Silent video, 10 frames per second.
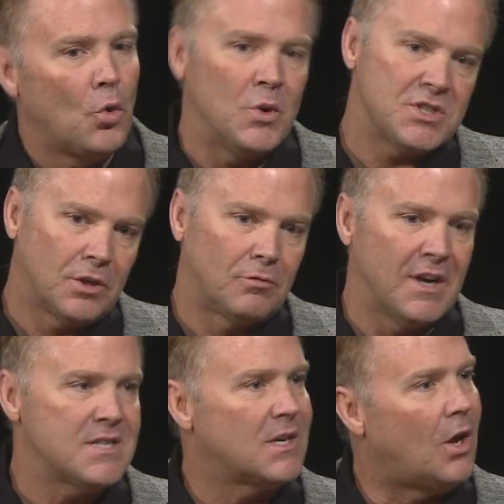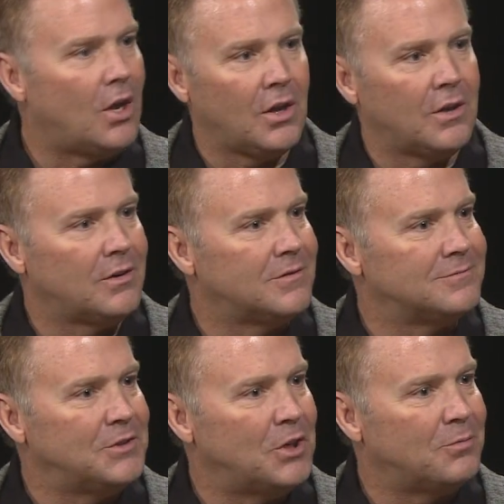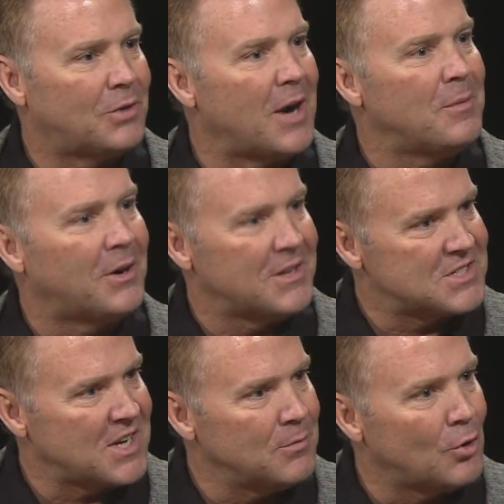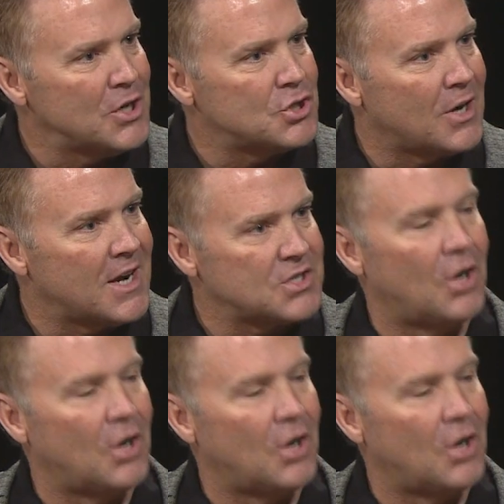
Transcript: We still race at all, primarily the same racetracks.